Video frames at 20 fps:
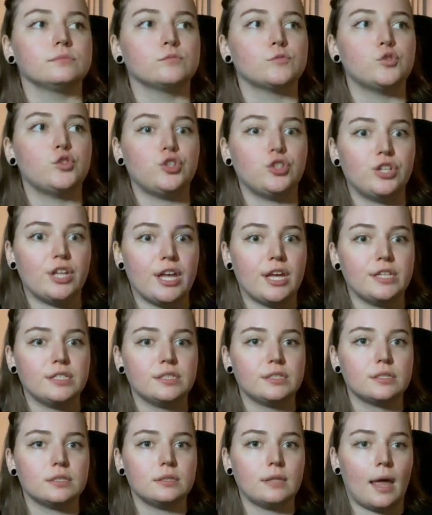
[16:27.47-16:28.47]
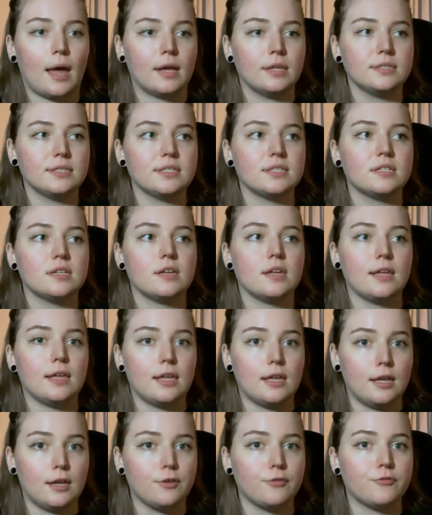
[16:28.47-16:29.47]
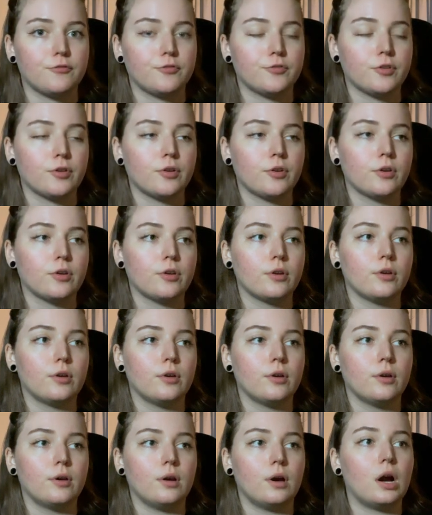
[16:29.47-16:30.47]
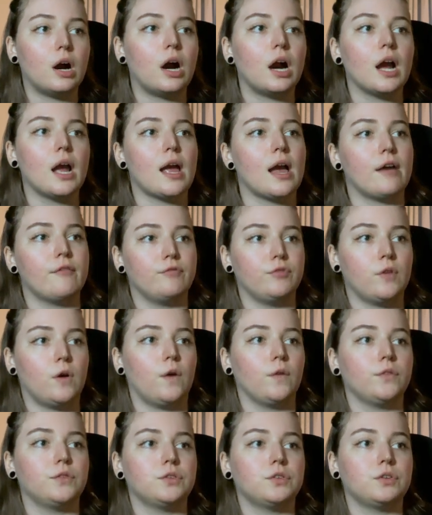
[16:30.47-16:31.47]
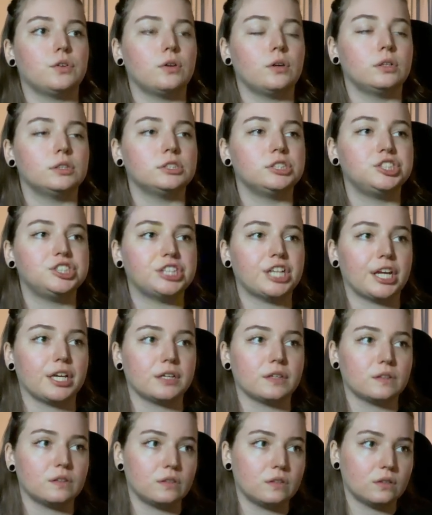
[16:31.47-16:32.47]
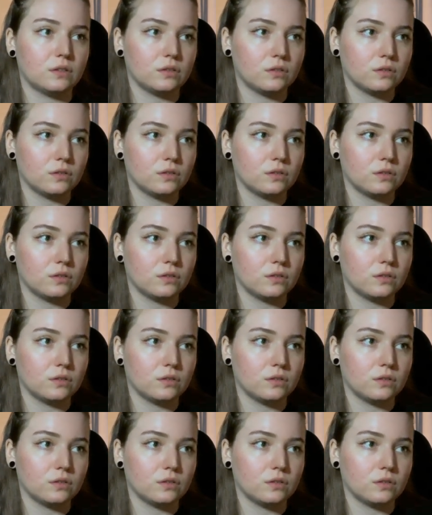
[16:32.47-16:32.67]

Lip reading: today's task if I have not checked